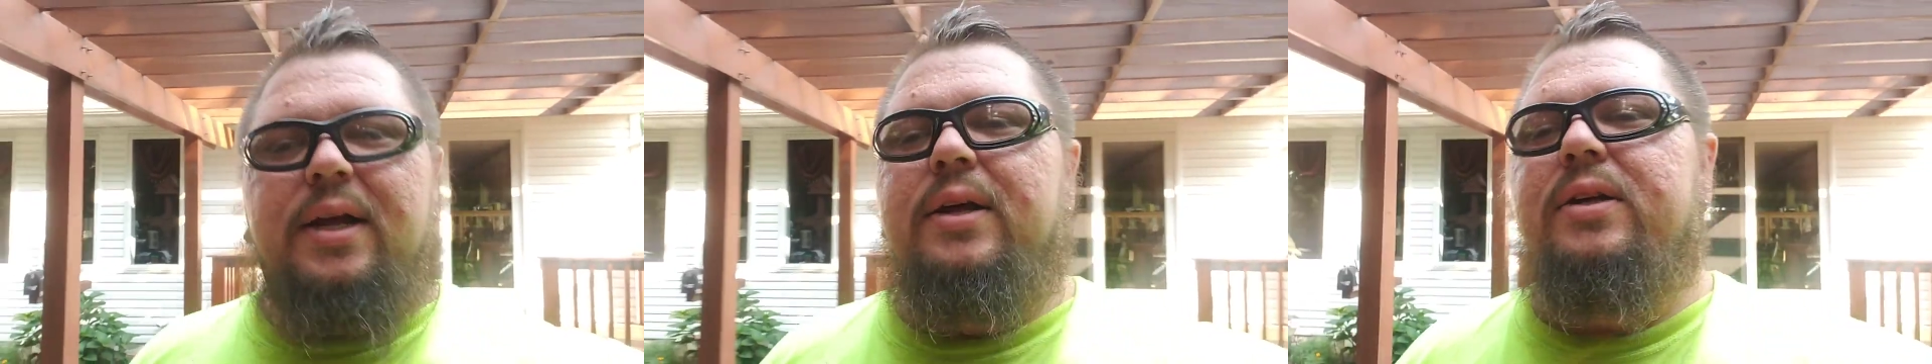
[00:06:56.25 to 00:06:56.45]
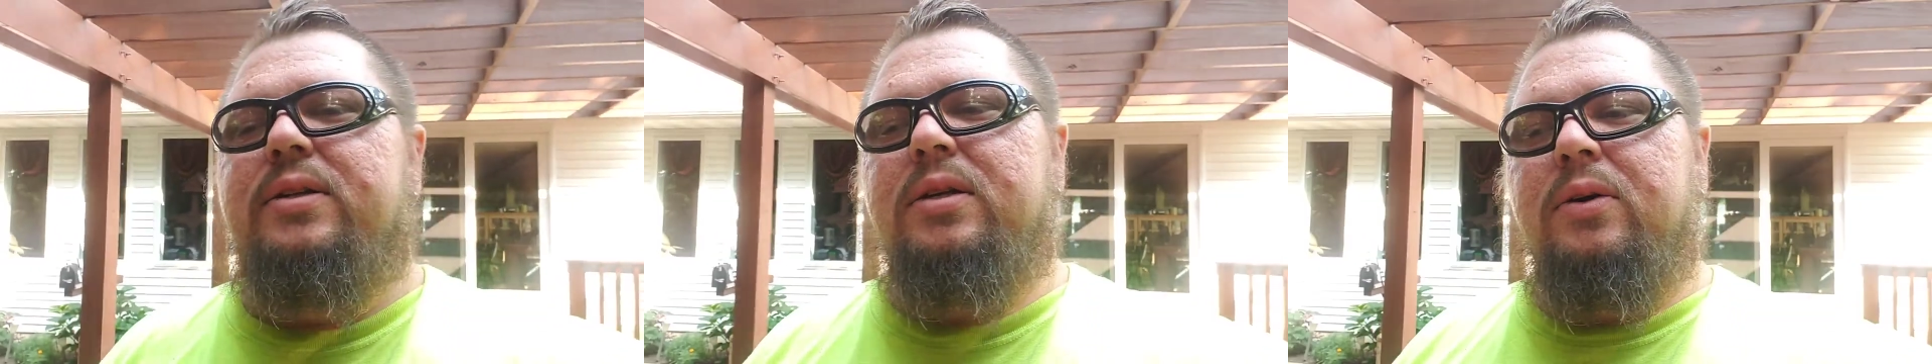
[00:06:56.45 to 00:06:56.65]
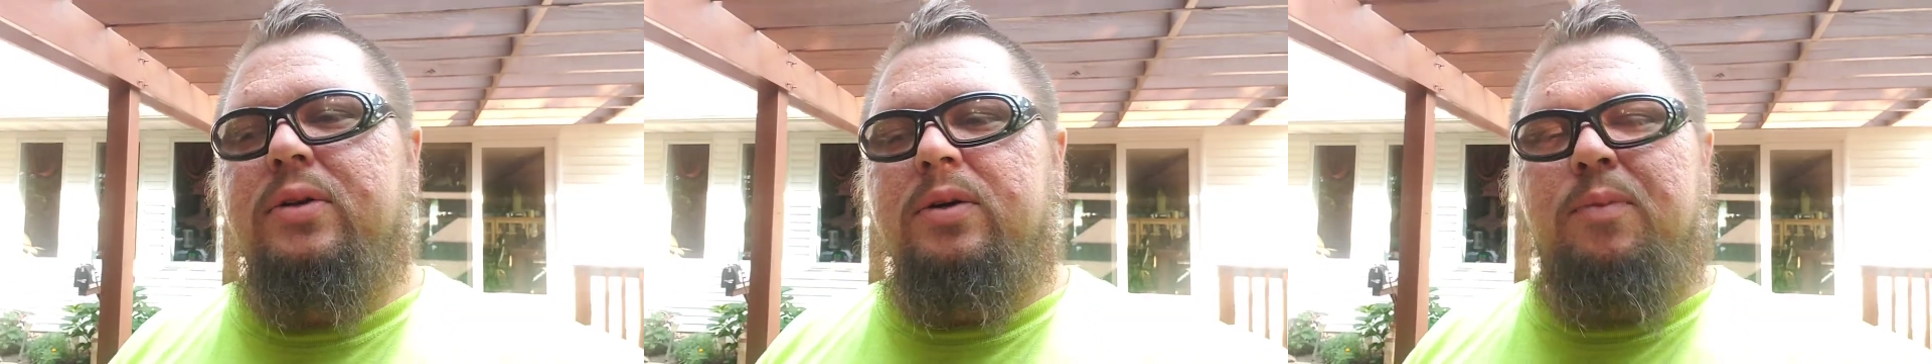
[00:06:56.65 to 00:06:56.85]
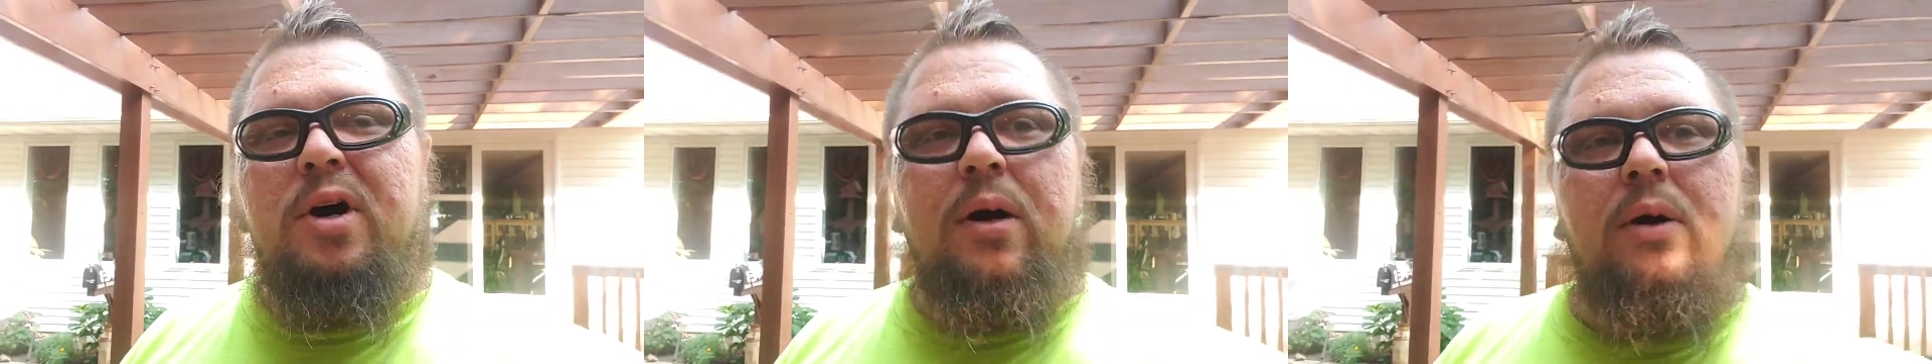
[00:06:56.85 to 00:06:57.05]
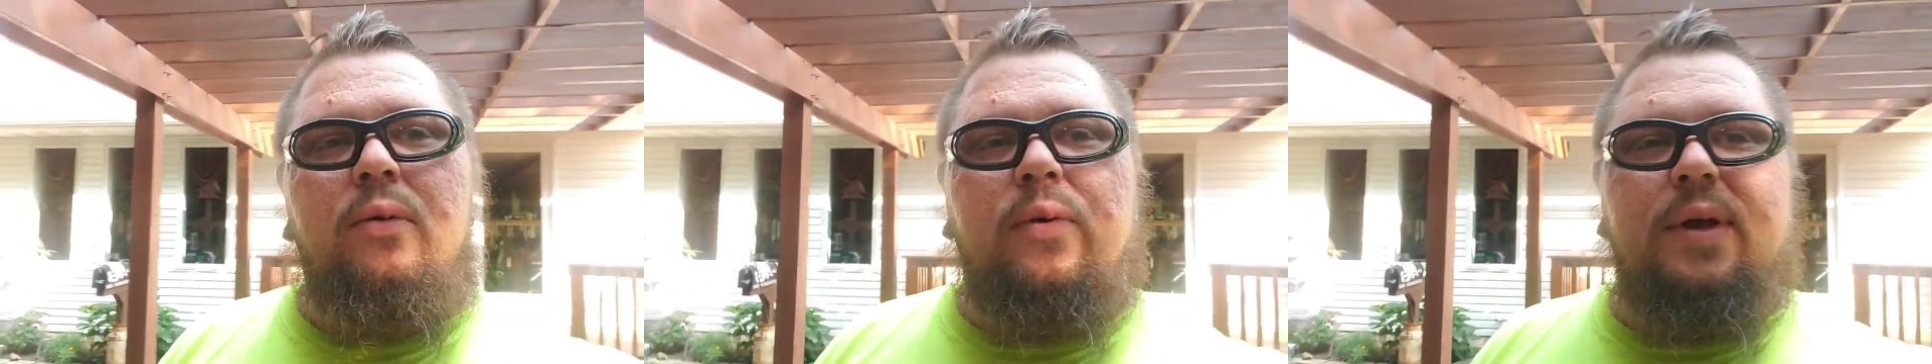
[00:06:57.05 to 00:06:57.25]
so
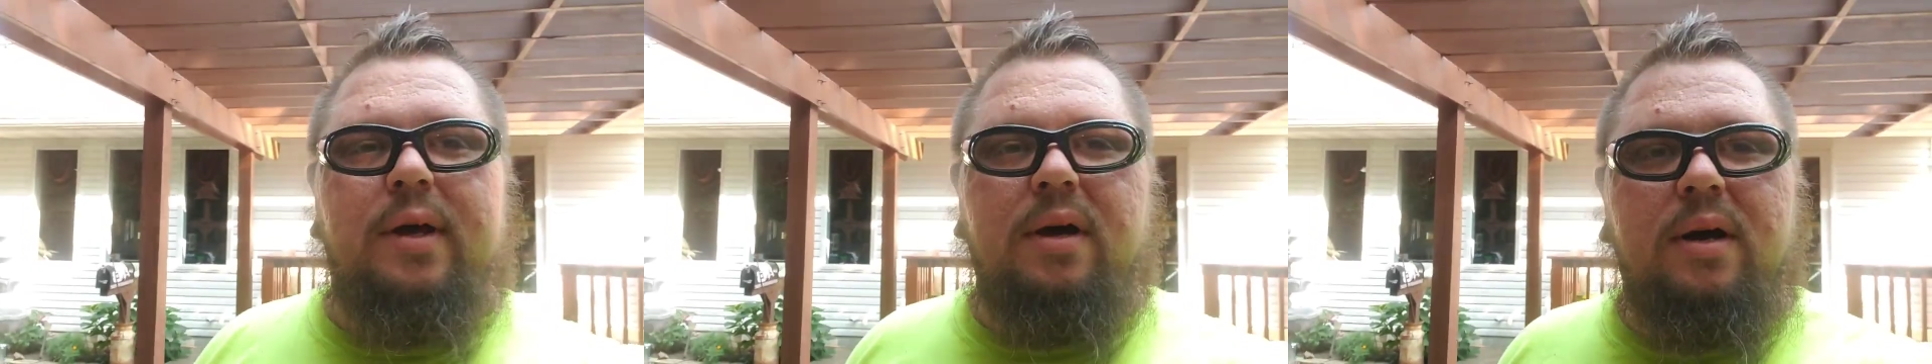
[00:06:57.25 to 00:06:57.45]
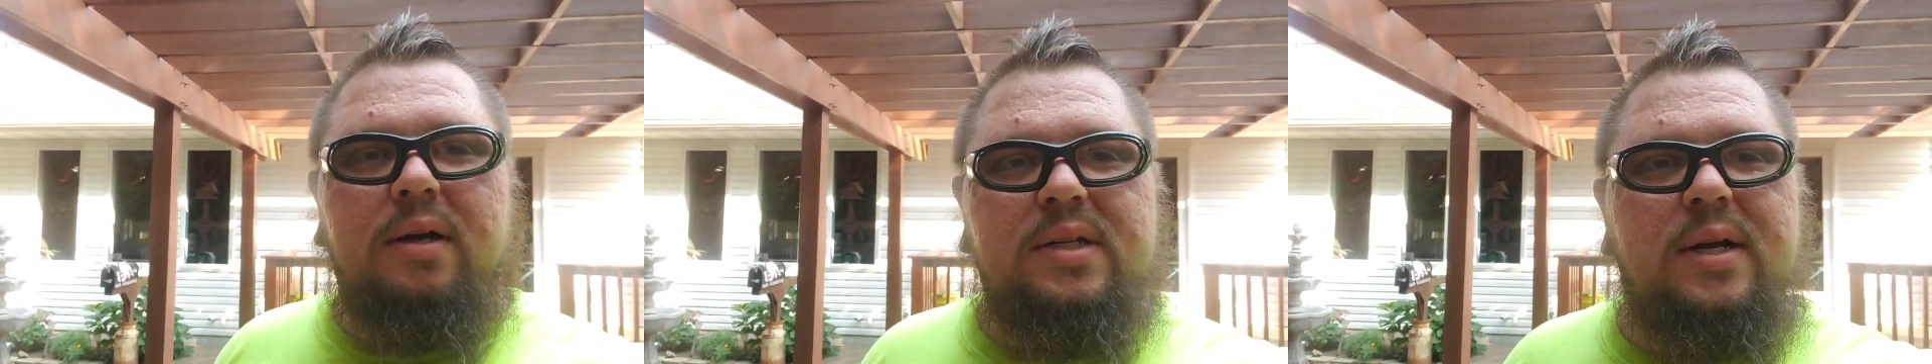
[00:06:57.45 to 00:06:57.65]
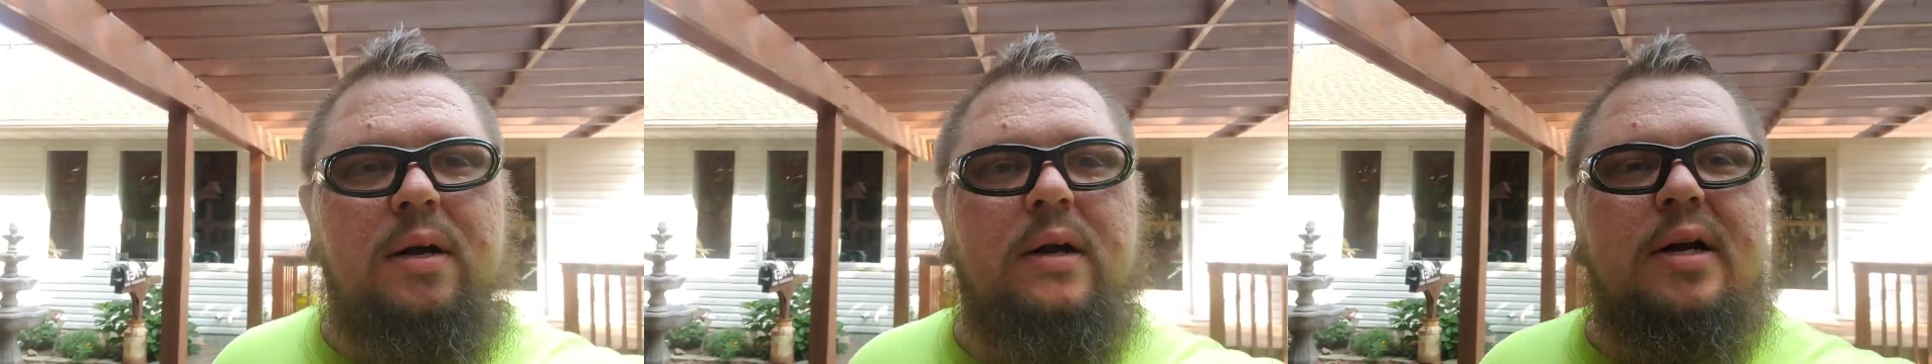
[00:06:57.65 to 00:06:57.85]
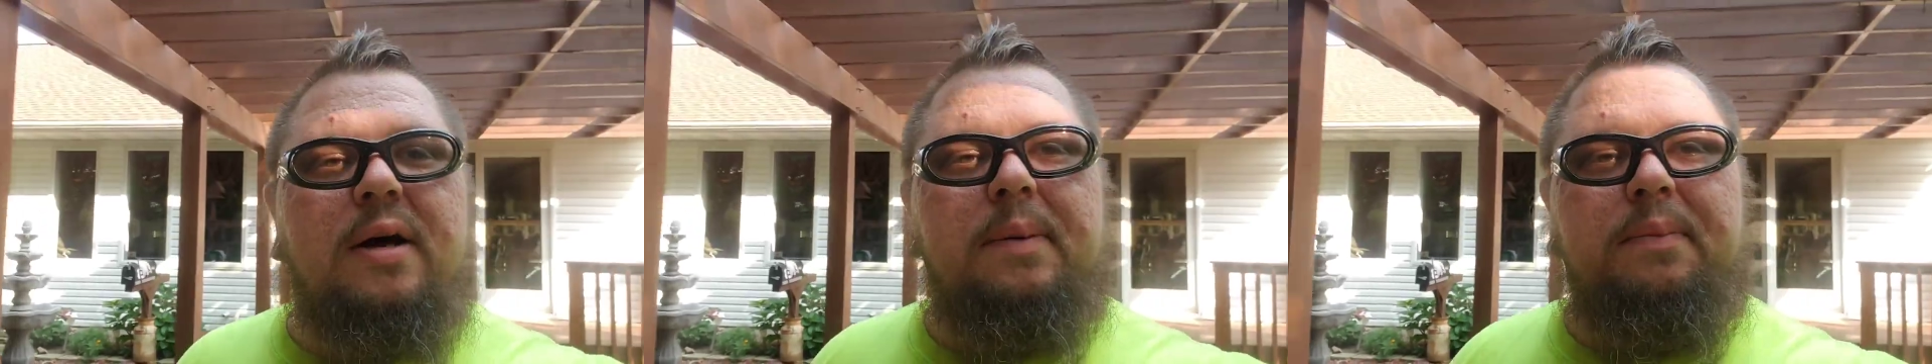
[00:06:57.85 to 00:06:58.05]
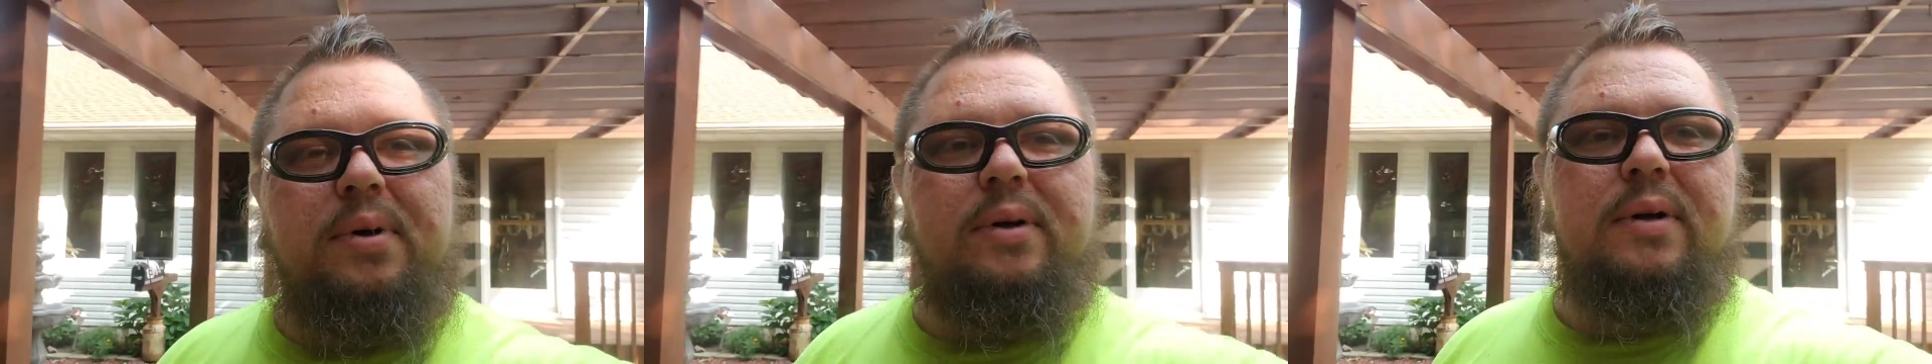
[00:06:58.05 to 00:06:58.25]
tomorrow we are tearing up